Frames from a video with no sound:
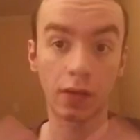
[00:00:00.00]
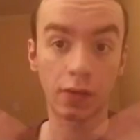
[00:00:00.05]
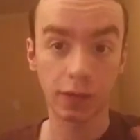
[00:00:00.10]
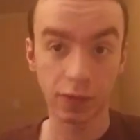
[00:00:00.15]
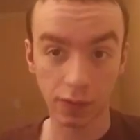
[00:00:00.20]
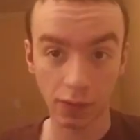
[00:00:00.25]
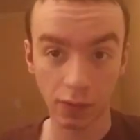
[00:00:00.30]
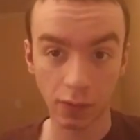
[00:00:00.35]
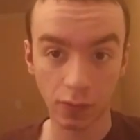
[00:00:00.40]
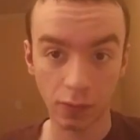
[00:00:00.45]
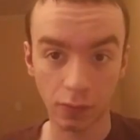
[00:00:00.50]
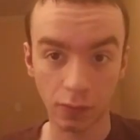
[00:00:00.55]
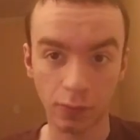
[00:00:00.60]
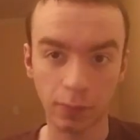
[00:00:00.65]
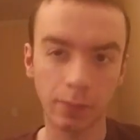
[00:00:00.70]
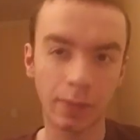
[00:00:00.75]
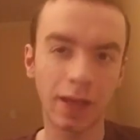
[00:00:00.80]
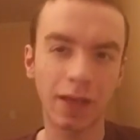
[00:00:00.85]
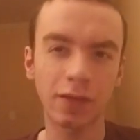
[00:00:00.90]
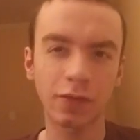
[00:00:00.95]
So,
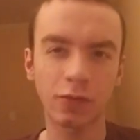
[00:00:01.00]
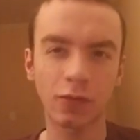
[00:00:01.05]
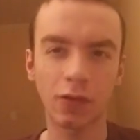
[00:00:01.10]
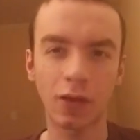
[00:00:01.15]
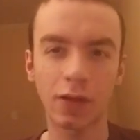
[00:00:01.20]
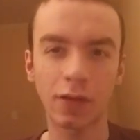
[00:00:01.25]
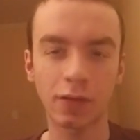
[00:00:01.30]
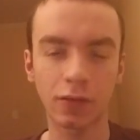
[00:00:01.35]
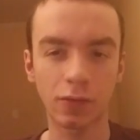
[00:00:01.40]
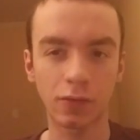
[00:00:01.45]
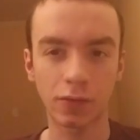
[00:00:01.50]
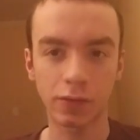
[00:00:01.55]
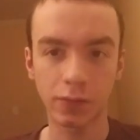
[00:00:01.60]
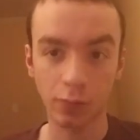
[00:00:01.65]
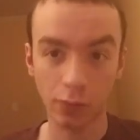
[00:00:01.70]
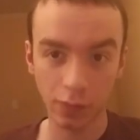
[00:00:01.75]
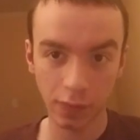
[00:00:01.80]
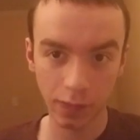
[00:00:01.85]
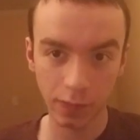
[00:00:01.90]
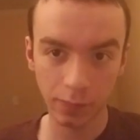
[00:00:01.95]
Man Chronicles
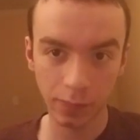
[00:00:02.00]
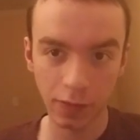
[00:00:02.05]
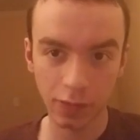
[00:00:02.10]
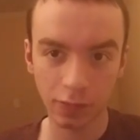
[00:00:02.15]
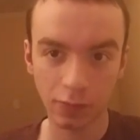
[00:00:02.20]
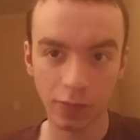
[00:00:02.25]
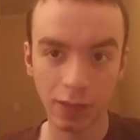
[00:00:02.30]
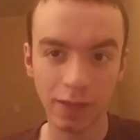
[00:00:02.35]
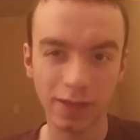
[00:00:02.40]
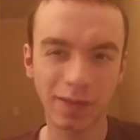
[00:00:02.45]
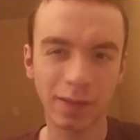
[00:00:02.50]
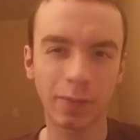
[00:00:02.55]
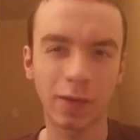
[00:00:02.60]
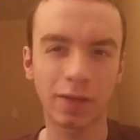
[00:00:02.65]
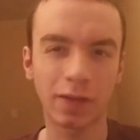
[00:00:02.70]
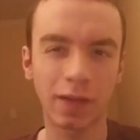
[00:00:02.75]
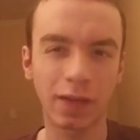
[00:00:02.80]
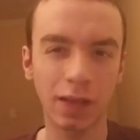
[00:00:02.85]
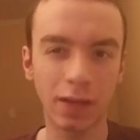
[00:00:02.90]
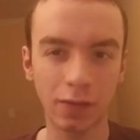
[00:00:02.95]
wanted me to rant
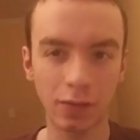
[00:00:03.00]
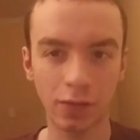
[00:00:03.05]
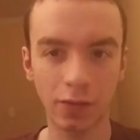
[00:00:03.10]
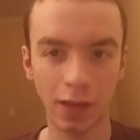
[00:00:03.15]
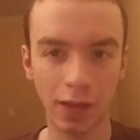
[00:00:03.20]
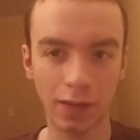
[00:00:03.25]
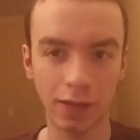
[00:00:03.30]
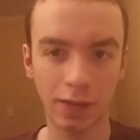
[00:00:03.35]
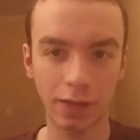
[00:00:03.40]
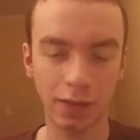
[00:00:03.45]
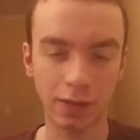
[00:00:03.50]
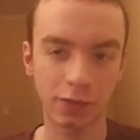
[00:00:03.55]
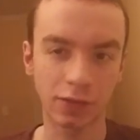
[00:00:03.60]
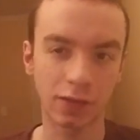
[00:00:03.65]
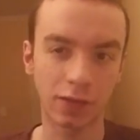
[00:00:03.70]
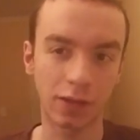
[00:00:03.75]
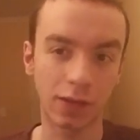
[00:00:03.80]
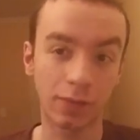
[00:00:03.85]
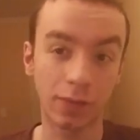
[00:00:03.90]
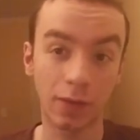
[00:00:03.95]
about internet
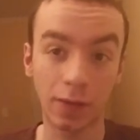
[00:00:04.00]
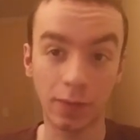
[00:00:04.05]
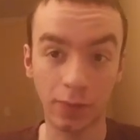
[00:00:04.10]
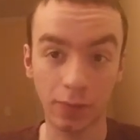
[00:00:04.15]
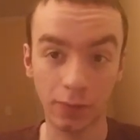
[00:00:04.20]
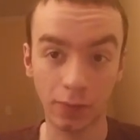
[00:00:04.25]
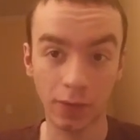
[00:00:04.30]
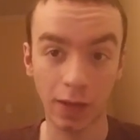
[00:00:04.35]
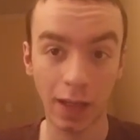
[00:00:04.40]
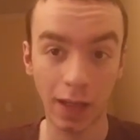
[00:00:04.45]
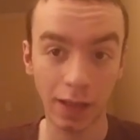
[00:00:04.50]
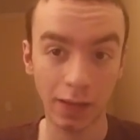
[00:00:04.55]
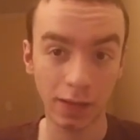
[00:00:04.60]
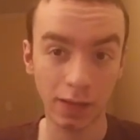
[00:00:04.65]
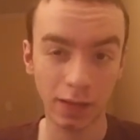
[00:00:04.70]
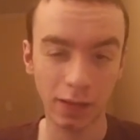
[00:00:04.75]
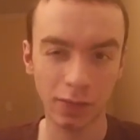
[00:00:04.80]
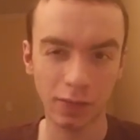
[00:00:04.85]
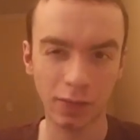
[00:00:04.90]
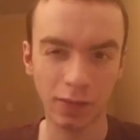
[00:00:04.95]
addiction, if I've ever had
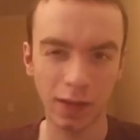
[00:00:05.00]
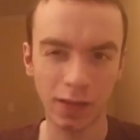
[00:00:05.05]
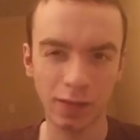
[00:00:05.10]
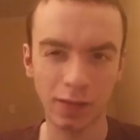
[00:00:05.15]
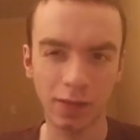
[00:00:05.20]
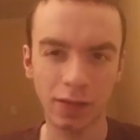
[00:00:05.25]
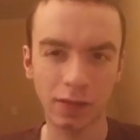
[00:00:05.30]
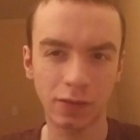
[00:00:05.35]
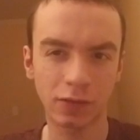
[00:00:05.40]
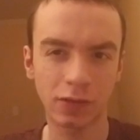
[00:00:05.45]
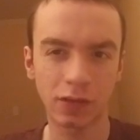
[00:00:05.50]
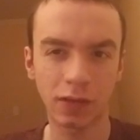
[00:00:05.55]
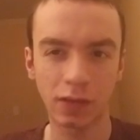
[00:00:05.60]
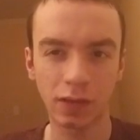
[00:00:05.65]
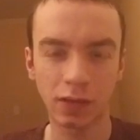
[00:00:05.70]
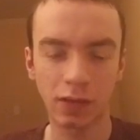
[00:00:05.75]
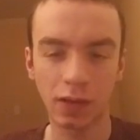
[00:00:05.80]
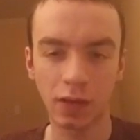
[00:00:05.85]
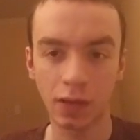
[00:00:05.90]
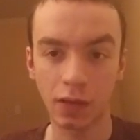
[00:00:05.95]
internet
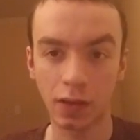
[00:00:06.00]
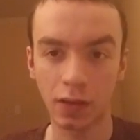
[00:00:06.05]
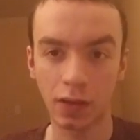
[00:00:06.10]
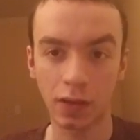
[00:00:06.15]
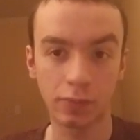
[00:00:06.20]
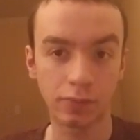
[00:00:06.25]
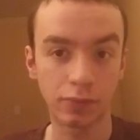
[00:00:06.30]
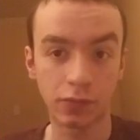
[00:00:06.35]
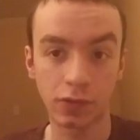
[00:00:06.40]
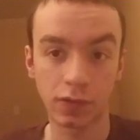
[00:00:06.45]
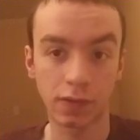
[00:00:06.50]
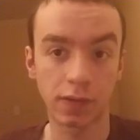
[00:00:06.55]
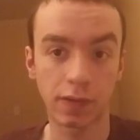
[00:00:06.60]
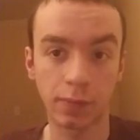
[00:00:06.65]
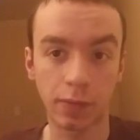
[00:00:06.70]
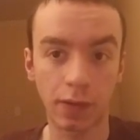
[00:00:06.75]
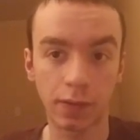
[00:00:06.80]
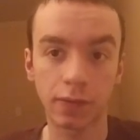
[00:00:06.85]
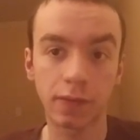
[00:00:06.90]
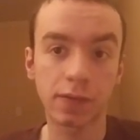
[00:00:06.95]
addiction, just
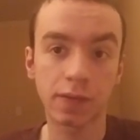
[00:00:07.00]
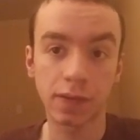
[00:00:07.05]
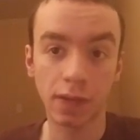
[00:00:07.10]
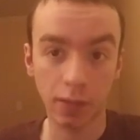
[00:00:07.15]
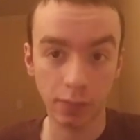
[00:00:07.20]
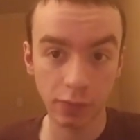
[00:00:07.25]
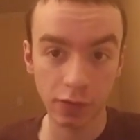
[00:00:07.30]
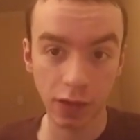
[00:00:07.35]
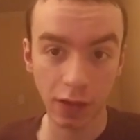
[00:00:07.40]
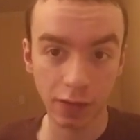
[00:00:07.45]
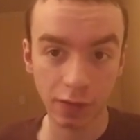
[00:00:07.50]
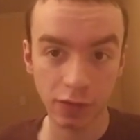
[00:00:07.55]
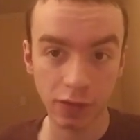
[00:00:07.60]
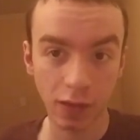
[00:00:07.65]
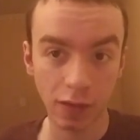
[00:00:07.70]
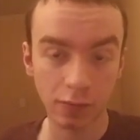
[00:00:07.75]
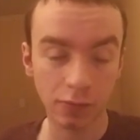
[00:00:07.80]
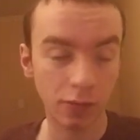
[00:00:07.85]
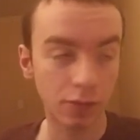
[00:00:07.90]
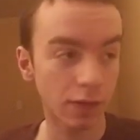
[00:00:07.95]
about the subject
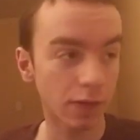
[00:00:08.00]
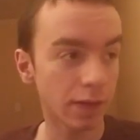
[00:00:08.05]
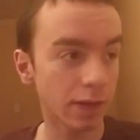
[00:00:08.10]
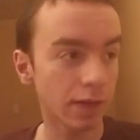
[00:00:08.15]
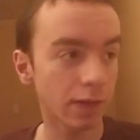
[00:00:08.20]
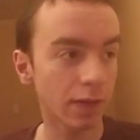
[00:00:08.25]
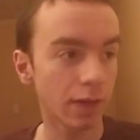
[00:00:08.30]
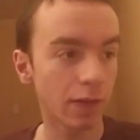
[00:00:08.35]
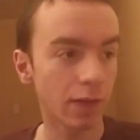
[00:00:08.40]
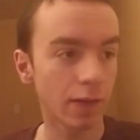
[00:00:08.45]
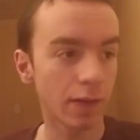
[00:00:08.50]
generally.